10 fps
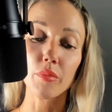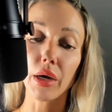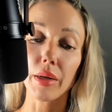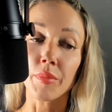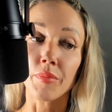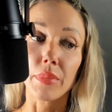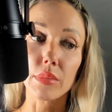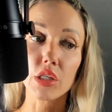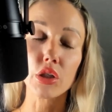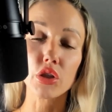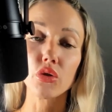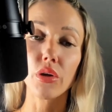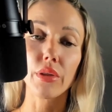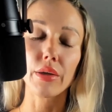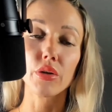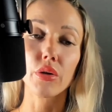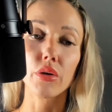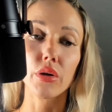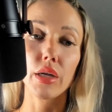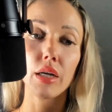But just knowing that you're
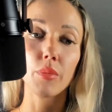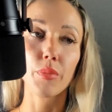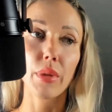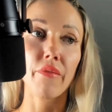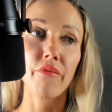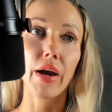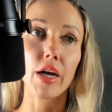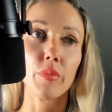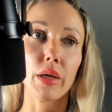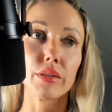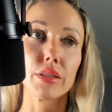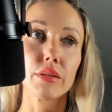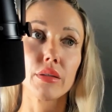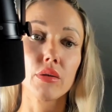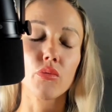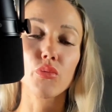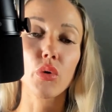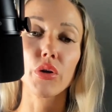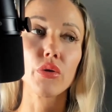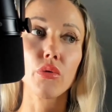in an environment
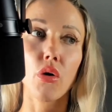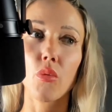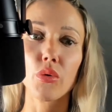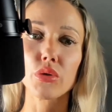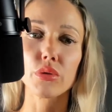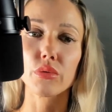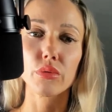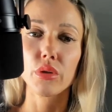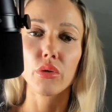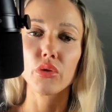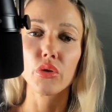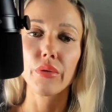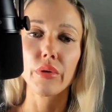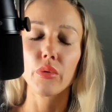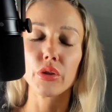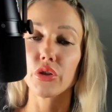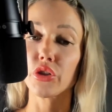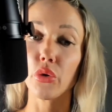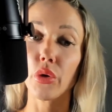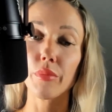where you almost, you don't even know what you're
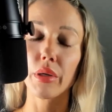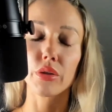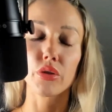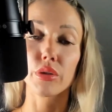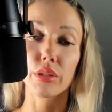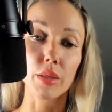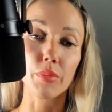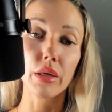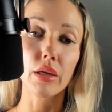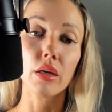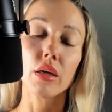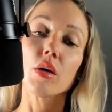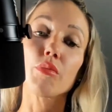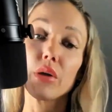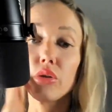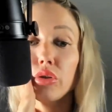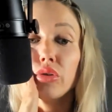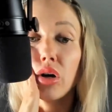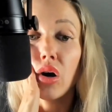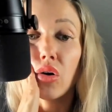doing because you're sleeping, but you do
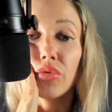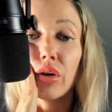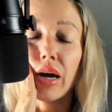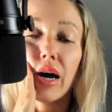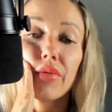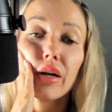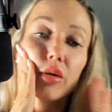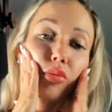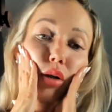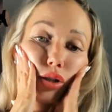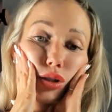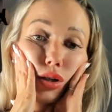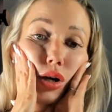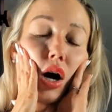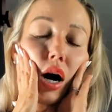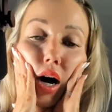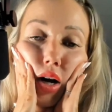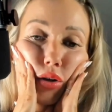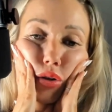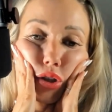know if you have that compression
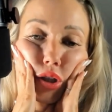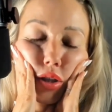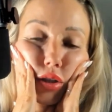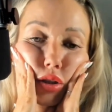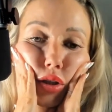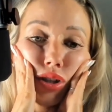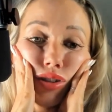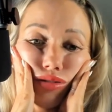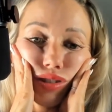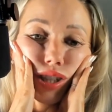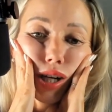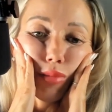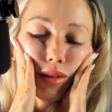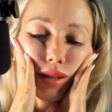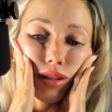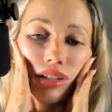on your cheeks, what's happening?